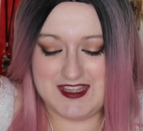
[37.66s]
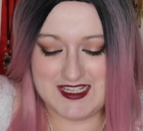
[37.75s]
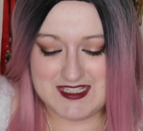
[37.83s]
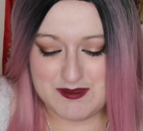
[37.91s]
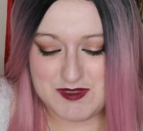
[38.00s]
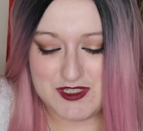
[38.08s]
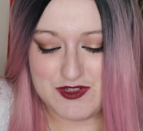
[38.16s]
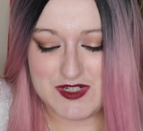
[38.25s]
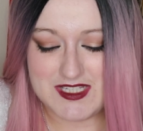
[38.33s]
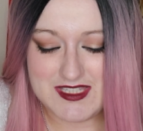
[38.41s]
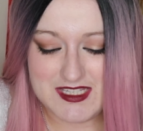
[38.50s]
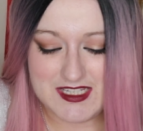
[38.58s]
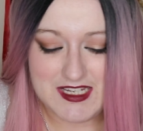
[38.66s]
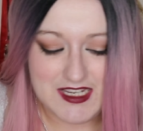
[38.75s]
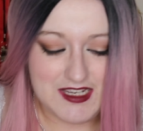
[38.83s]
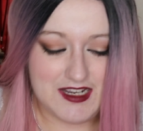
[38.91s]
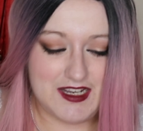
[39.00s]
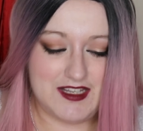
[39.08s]
They're tips and tricks that
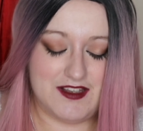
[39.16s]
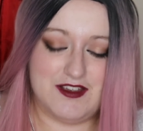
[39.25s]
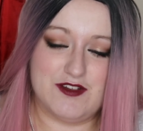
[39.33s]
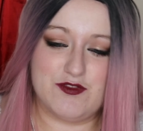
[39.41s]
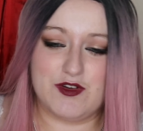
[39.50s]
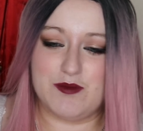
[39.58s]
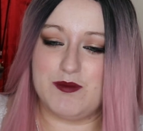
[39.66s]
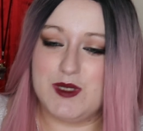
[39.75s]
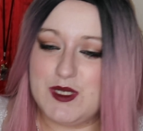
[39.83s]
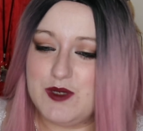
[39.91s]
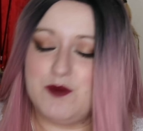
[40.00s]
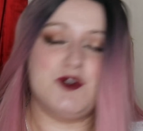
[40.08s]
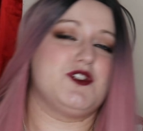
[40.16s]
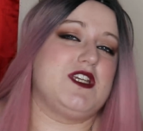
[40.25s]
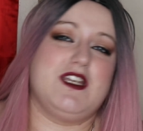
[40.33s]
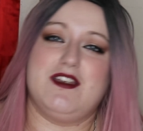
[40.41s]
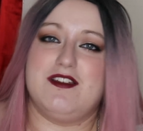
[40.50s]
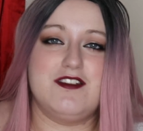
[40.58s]
I learned from
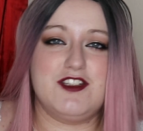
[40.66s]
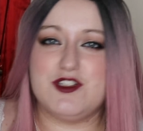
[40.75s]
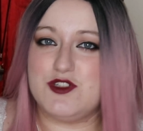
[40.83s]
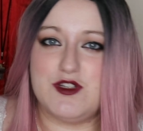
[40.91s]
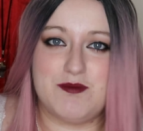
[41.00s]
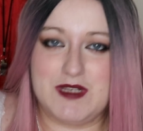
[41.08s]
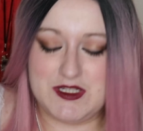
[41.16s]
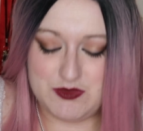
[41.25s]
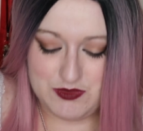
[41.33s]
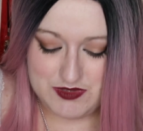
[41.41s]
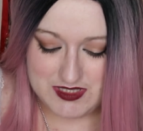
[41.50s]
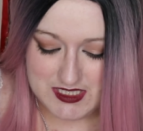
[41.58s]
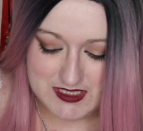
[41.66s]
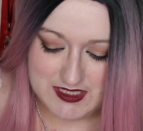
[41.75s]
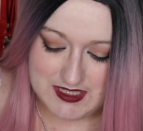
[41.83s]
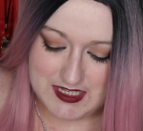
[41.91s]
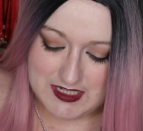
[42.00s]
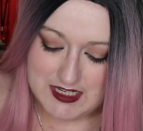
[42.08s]
watching YouTube mentors and things like
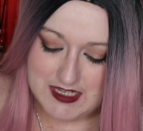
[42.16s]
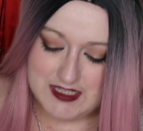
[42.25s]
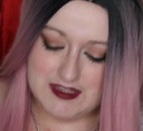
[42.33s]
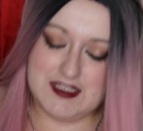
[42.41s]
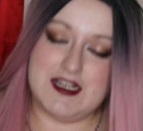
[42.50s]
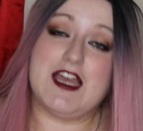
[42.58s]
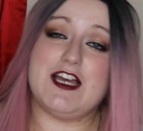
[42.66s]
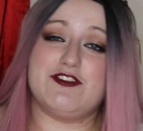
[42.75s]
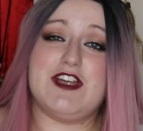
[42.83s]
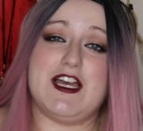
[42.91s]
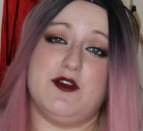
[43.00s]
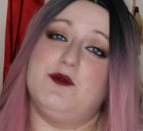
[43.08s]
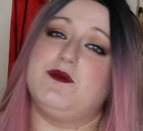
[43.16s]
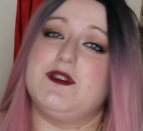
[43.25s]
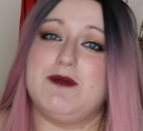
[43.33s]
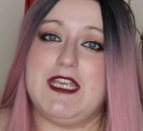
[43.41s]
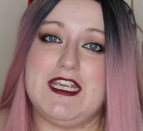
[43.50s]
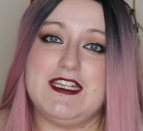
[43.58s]
that that have helped
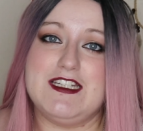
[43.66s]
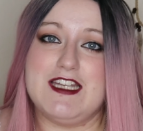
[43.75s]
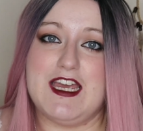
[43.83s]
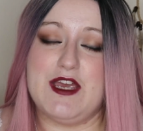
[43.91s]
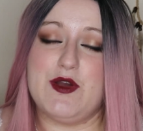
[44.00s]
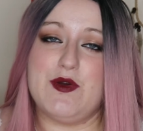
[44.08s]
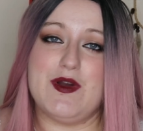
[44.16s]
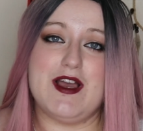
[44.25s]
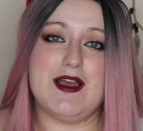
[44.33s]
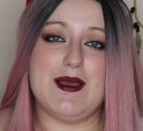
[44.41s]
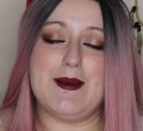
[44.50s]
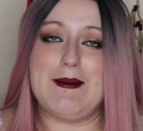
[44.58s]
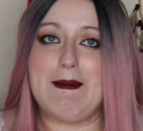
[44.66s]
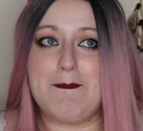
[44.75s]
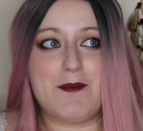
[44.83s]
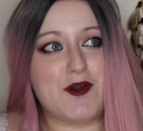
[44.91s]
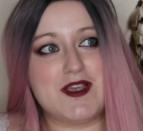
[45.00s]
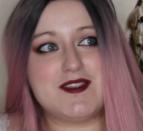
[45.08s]
me. Now,
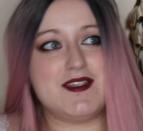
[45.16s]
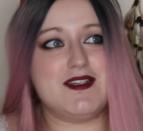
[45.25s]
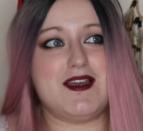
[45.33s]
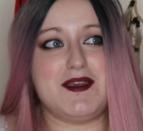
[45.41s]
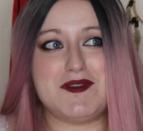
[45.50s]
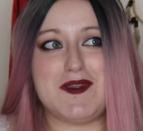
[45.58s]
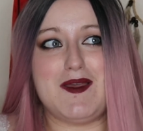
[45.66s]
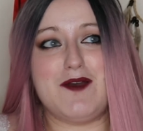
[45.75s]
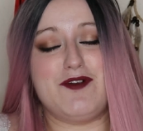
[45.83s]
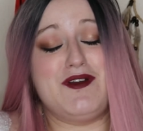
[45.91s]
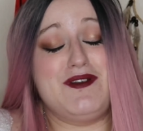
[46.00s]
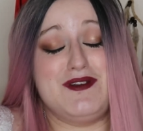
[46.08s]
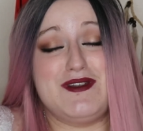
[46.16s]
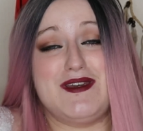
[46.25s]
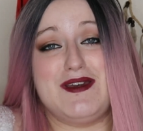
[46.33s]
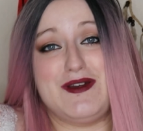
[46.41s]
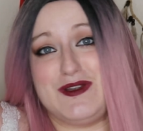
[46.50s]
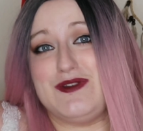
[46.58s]
at present, I still have under
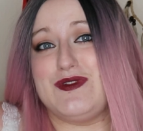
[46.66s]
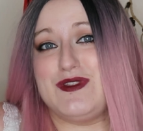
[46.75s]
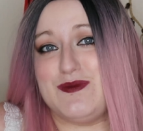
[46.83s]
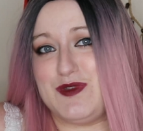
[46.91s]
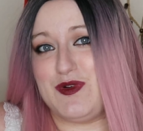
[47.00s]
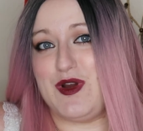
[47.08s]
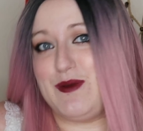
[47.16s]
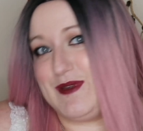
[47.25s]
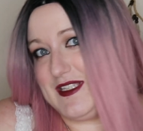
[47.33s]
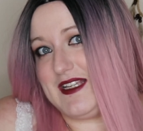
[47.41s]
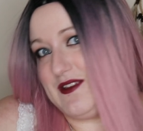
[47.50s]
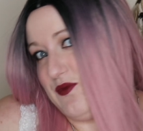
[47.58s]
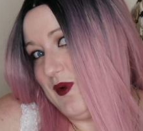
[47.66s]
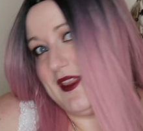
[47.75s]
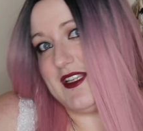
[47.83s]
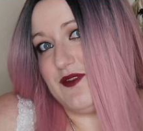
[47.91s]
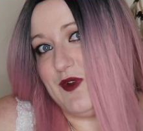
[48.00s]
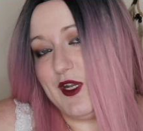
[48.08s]
100 subscribers as of when
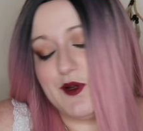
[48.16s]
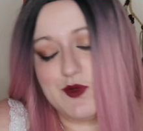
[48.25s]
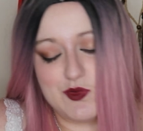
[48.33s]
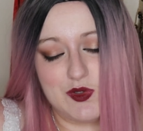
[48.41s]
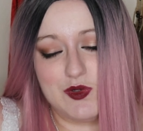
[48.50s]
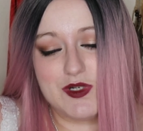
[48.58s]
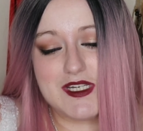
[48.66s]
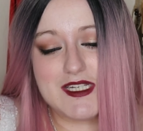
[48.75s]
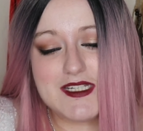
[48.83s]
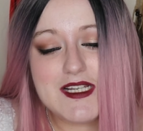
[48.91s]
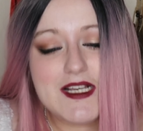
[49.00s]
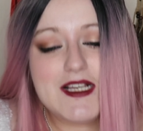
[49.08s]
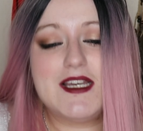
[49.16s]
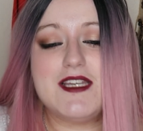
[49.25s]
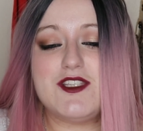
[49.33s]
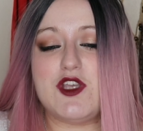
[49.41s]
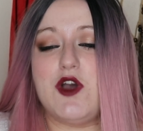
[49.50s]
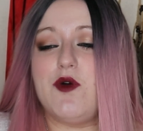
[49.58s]
this video was recorded.
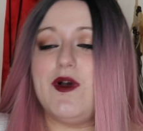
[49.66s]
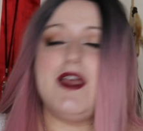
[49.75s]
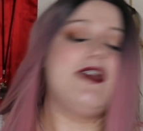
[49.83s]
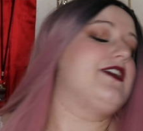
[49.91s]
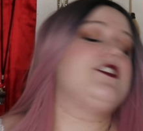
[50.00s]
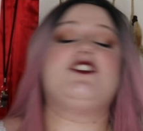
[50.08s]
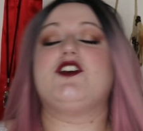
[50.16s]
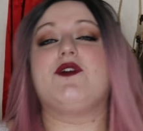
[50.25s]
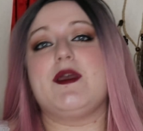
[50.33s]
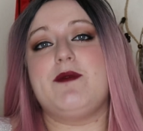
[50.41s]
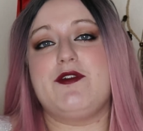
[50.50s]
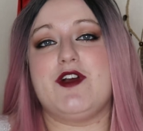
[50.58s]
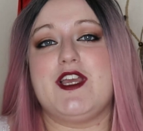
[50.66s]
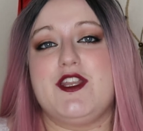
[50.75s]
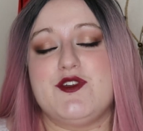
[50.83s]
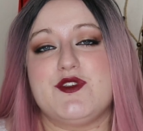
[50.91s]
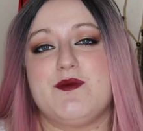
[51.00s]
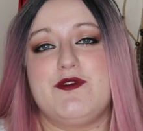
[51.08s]
So don't get me wrong, I
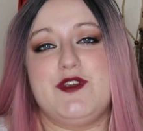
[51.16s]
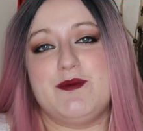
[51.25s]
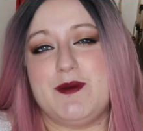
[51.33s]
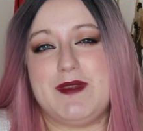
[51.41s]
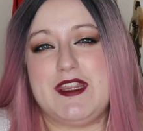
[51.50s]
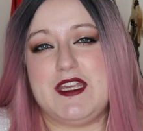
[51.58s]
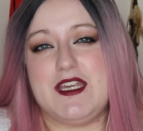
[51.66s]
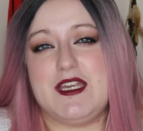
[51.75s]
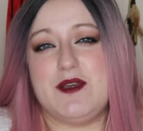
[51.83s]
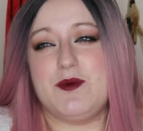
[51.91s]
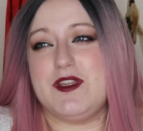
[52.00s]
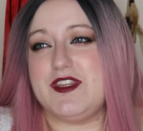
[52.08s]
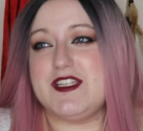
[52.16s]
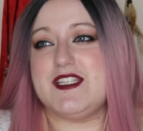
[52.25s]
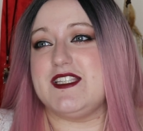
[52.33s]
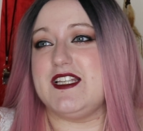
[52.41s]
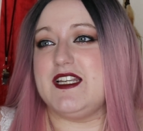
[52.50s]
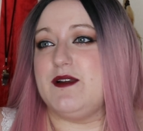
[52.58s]
know some of you might be thinking, well, this
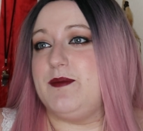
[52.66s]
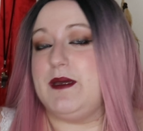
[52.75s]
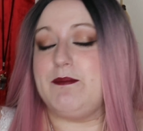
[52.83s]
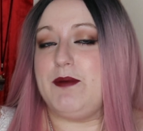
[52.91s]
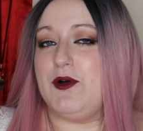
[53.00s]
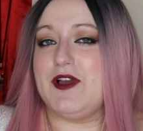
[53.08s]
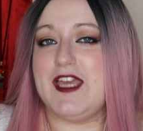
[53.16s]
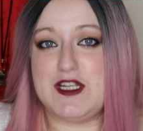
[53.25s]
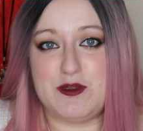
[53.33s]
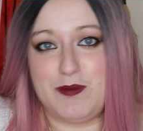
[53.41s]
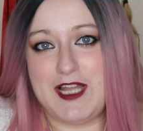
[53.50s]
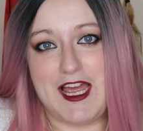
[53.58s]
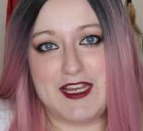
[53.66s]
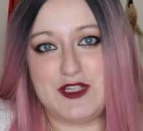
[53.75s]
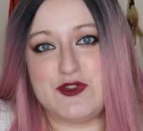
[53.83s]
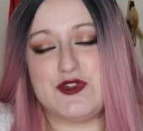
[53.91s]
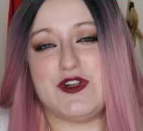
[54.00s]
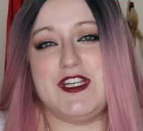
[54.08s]
is a little bit pot kettle black.
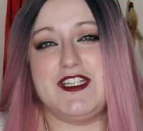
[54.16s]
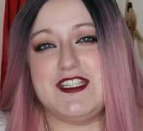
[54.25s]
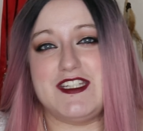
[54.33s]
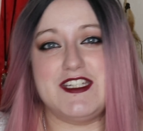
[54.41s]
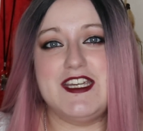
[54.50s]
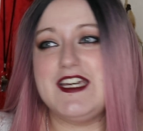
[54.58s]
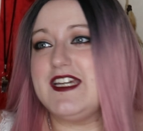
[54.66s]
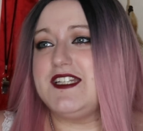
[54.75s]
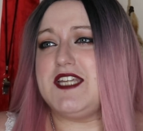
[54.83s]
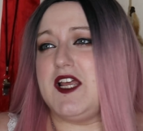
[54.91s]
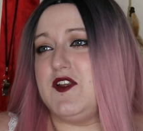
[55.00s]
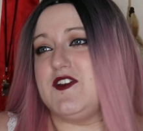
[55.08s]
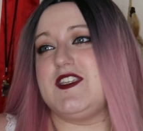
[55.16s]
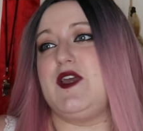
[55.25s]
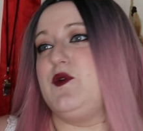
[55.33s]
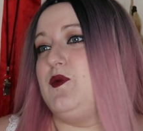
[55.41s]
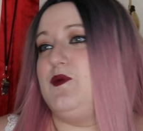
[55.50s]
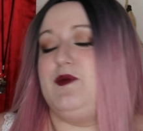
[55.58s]
You're trying to tell us
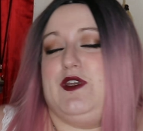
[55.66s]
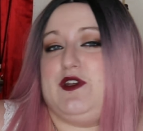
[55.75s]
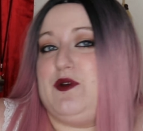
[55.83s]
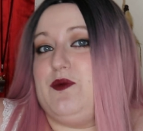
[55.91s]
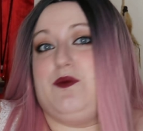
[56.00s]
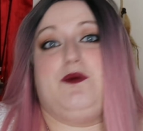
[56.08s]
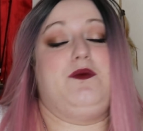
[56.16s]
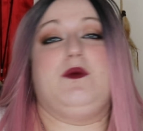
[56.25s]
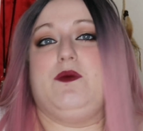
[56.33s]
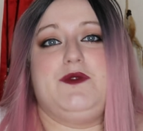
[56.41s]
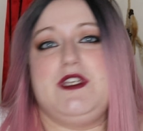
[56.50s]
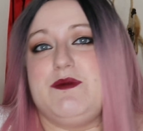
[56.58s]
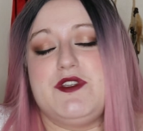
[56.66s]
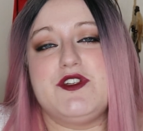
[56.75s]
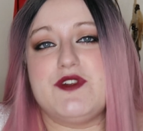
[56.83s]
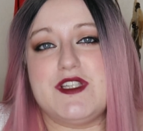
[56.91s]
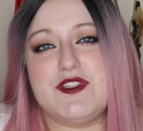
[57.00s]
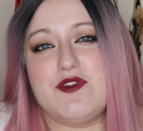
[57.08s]
how, you know, tips and
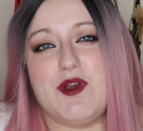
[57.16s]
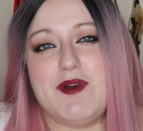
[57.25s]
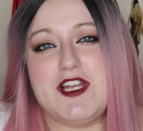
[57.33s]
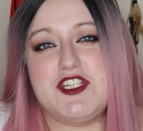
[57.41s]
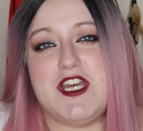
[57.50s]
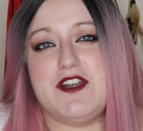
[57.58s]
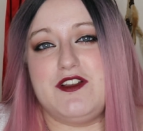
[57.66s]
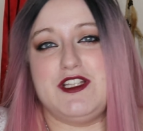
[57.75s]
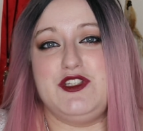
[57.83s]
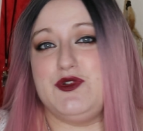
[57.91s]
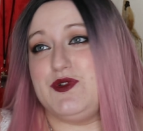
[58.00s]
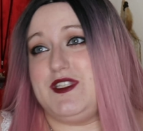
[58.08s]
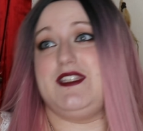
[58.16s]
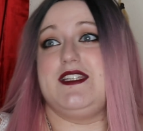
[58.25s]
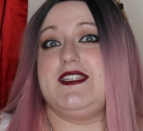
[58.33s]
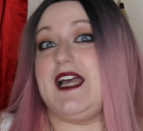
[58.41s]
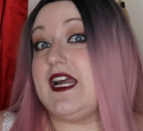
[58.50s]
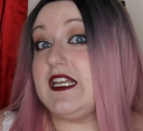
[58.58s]
tricks to grow our channel and yours isn't
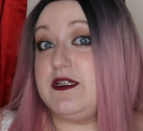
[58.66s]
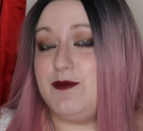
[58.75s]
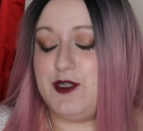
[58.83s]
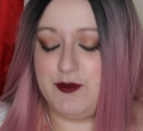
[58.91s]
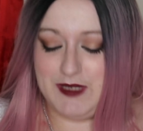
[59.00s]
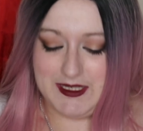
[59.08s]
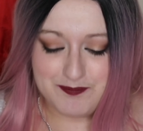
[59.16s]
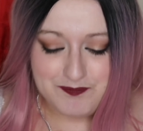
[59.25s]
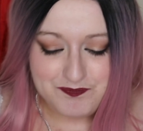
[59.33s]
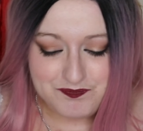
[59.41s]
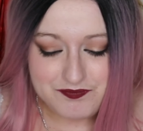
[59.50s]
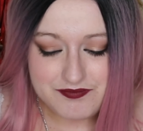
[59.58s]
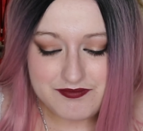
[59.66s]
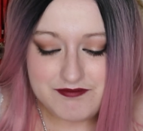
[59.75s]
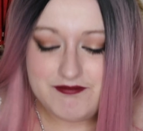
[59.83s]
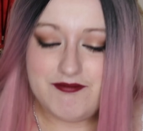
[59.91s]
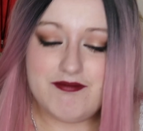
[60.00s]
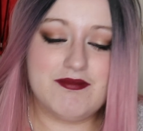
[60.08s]
exactly booming
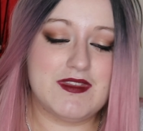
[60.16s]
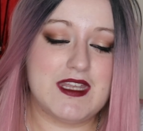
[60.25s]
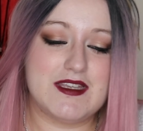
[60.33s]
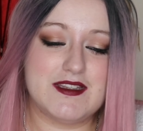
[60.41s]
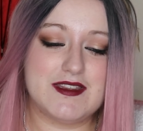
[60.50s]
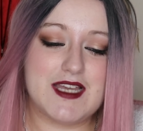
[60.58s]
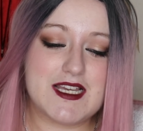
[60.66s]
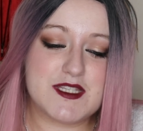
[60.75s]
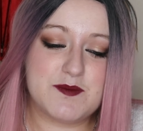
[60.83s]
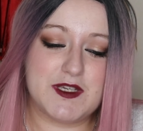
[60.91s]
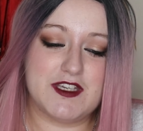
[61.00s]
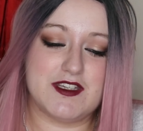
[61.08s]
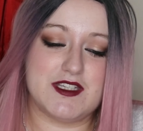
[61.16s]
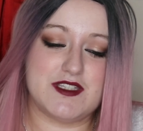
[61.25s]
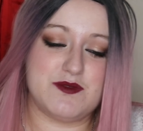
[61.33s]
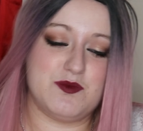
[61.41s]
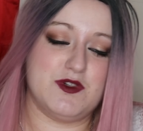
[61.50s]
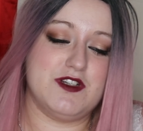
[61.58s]
that's
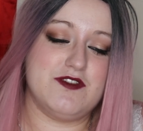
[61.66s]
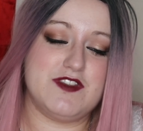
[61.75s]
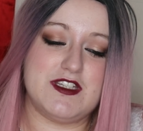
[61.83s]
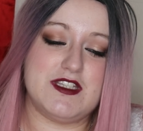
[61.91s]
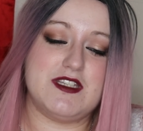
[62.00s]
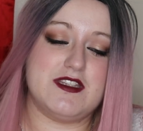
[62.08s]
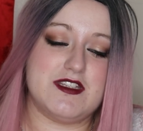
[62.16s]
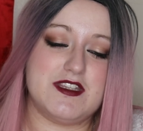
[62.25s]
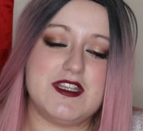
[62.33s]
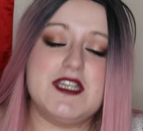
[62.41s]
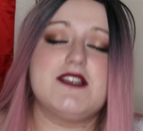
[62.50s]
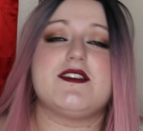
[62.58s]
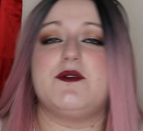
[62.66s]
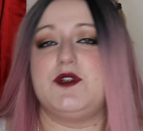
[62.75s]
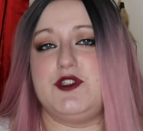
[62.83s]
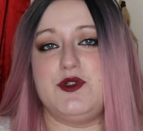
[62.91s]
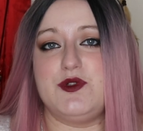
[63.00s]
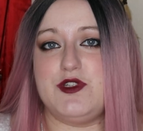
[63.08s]
because one of the, the things I want to
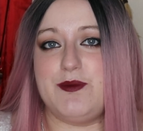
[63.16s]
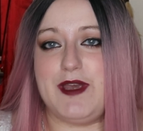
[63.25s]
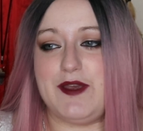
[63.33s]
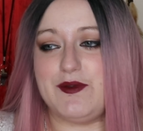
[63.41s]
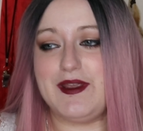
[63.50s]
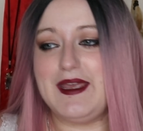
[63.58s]
talk to you about,